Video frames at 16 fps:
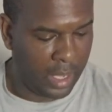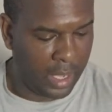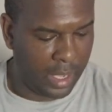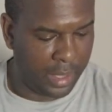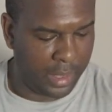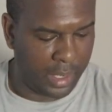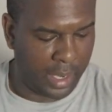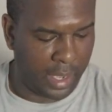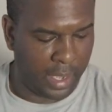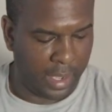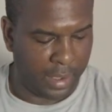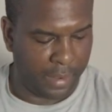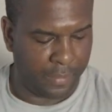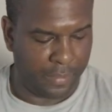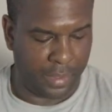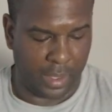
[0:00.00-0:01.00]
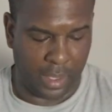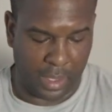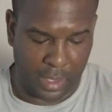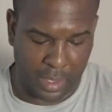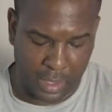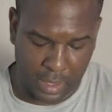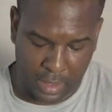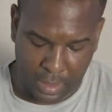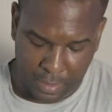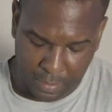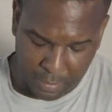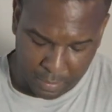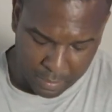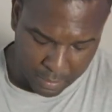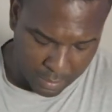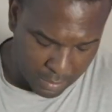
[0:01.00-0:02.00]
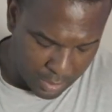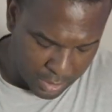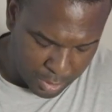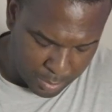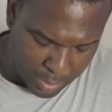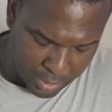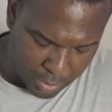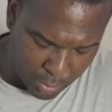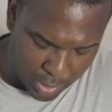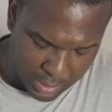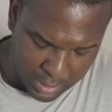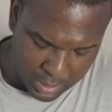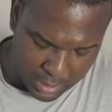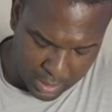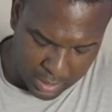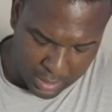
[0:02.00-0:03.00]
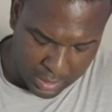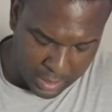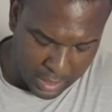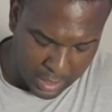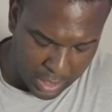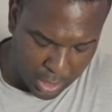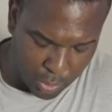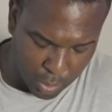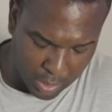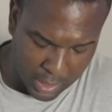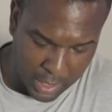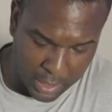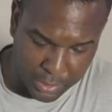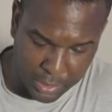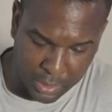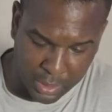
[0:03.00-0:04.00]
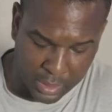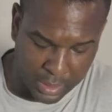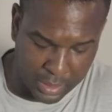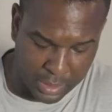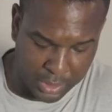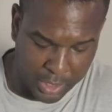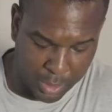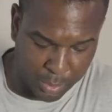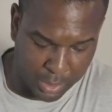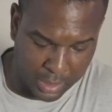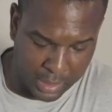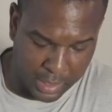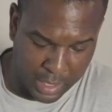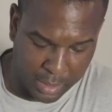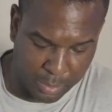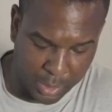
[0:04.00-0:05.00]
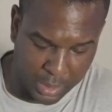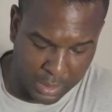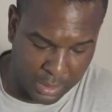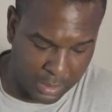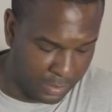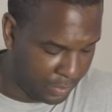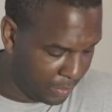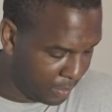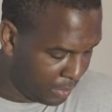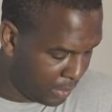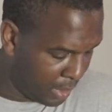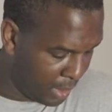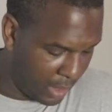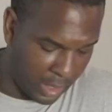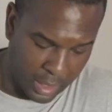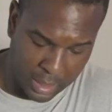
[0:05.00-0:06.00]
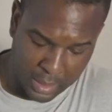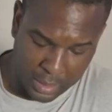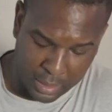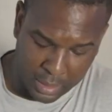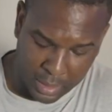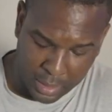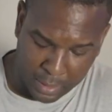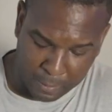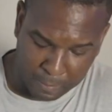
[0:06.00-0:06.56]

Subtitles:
And then I have the Smith & Wesson Equalizer chambered in 9mm, and